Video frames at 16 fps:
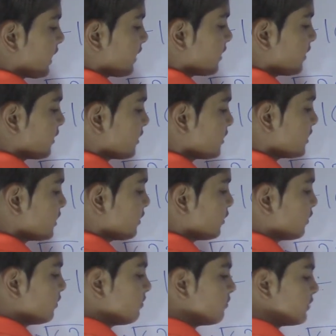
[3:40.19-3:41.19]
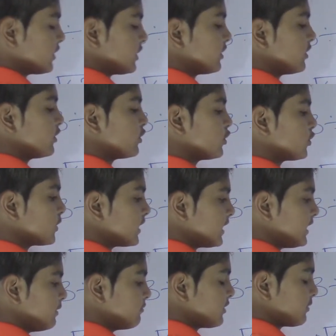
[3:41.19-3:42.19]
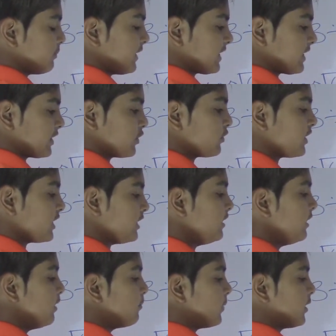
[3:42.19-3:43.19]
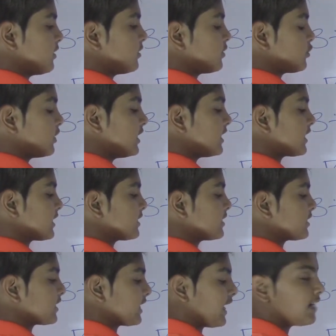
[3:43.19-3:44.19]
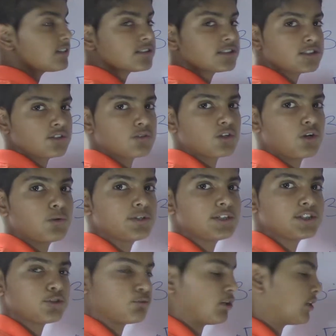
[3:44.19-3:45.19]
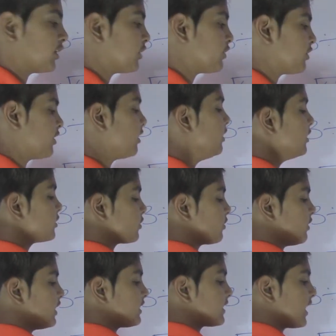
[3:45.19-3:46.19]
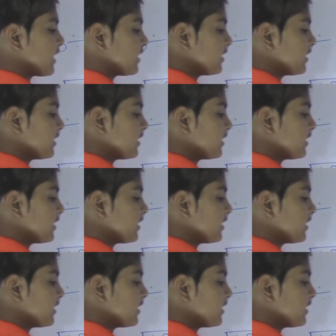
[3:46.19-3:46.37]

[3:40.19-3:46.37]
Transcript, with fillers: add another zero, which is 20, which makes it 20, but 20 can, cancel still go into 100. So let's add